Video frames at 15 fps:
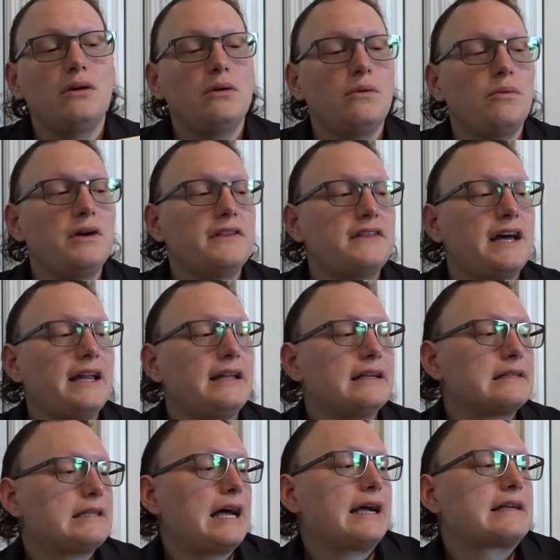with that
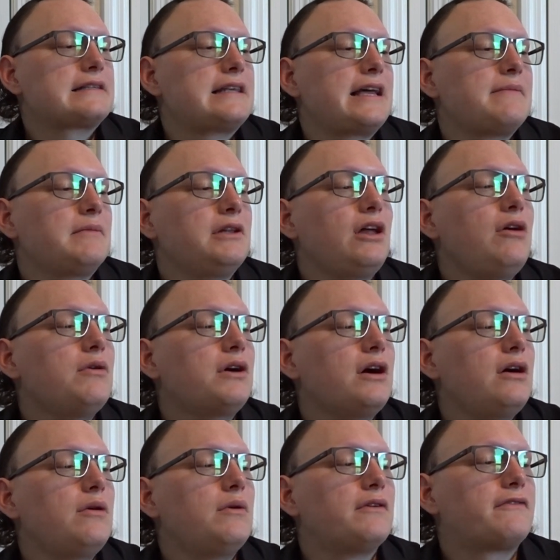exact same
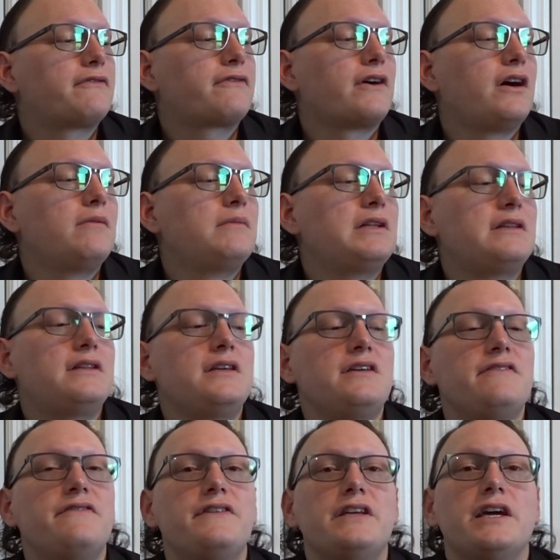logo from
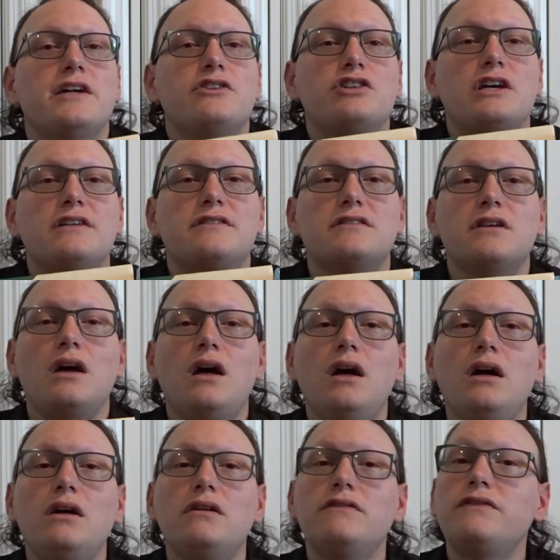the VHS
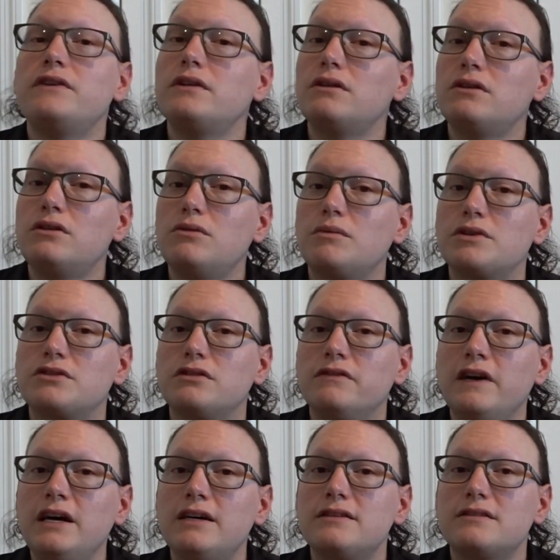of The Wizard of
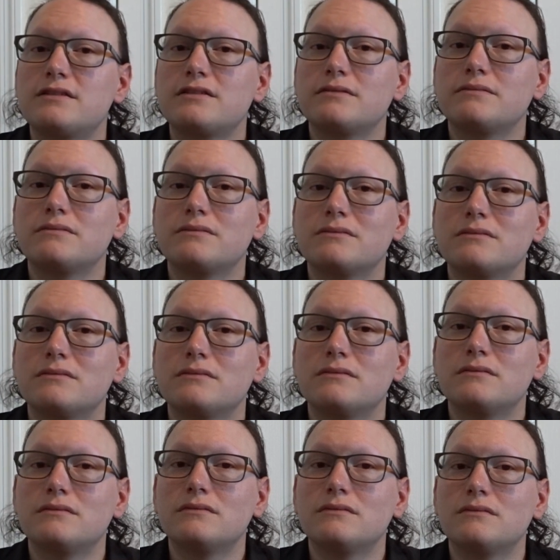Oz.
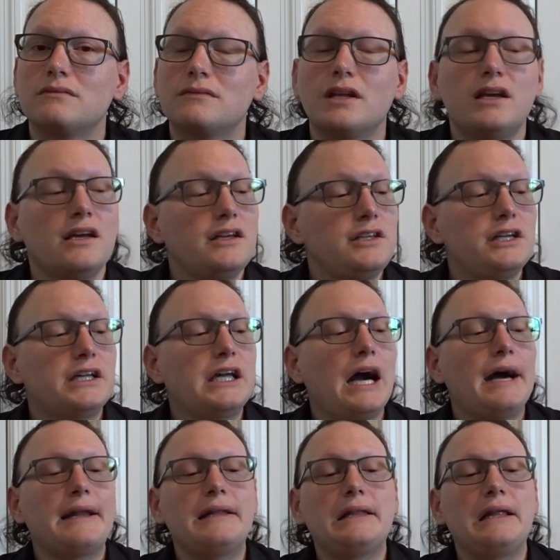You
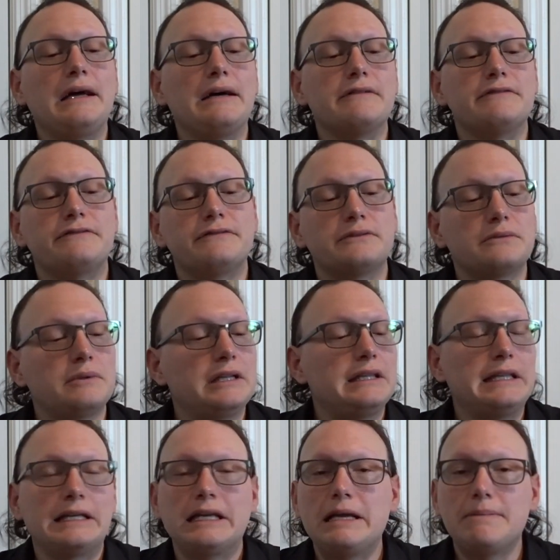gotta love when
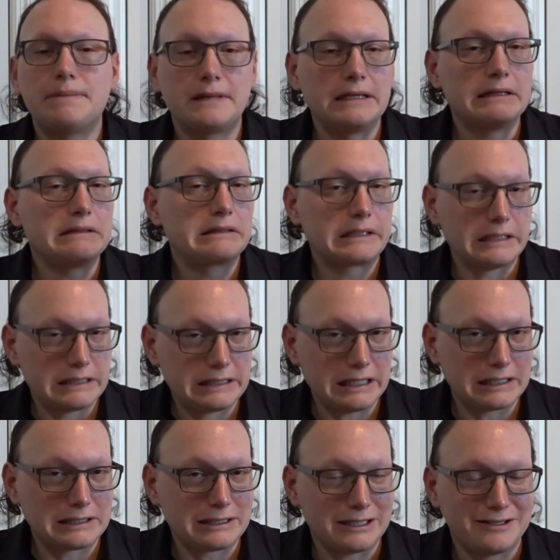they keep things
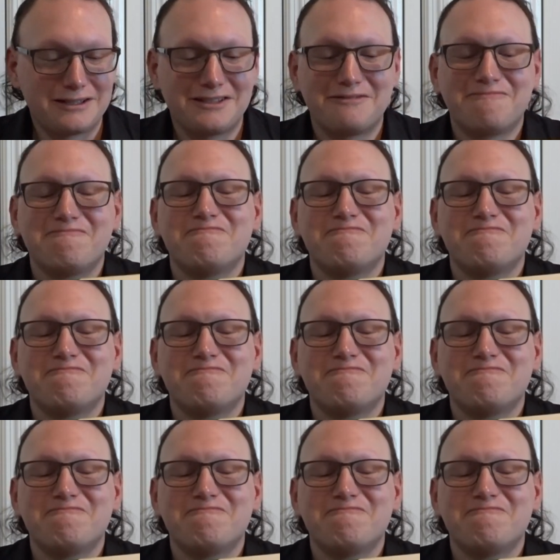consistent.